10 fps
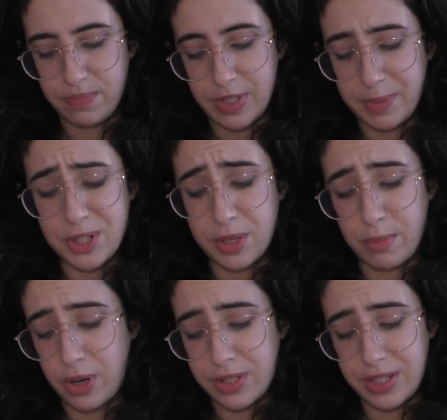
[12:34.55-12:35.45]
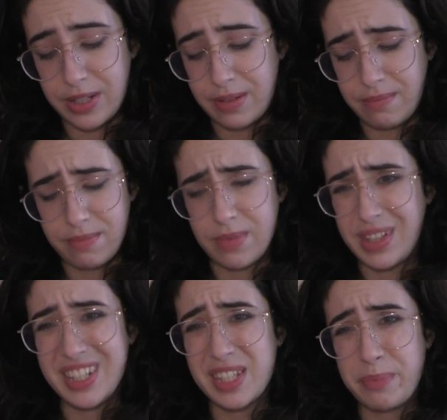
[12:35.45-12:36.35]
especially in person. At
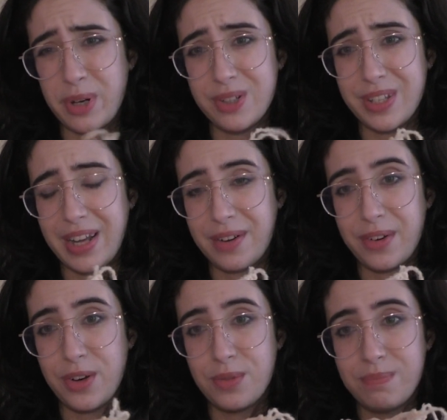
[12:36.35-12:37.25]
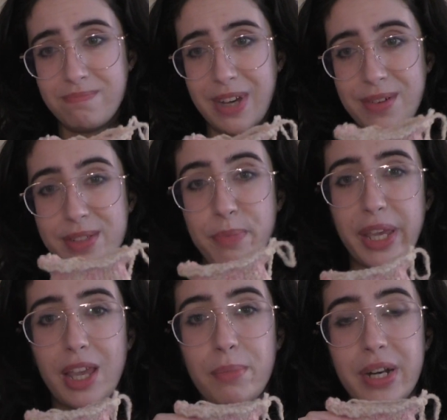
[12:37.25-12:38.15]
least in person, I don't know how it's
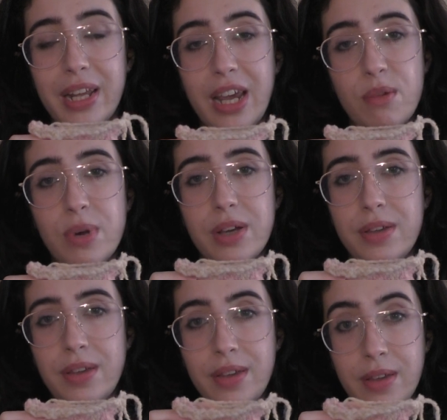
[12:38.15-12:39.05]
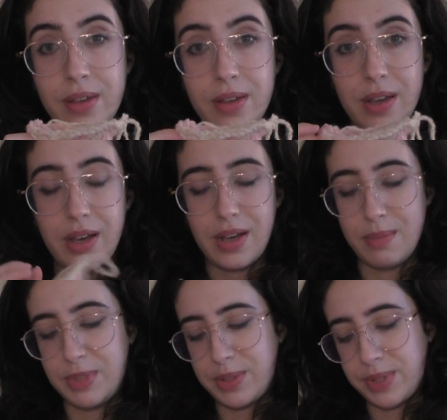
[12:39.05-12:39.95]
picking up on camera.
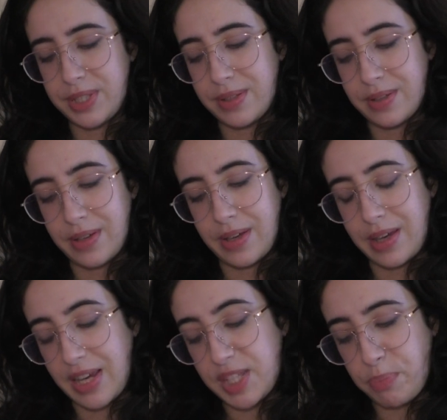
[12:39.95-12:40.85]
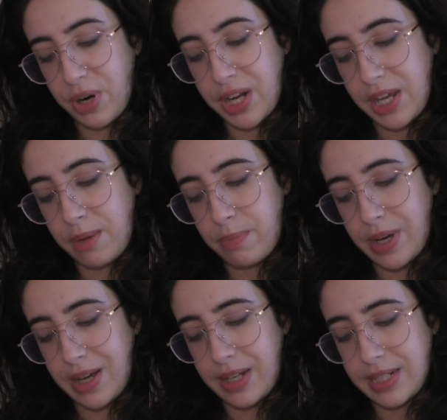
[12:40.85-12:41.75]
So it's pretty,
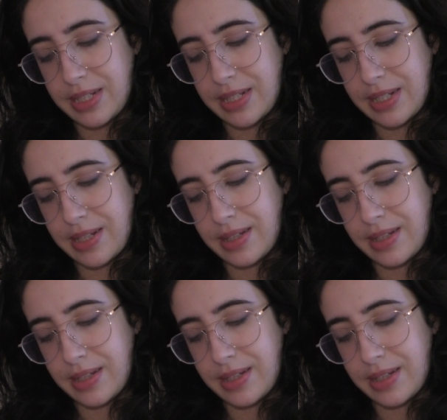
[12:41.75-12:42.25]
but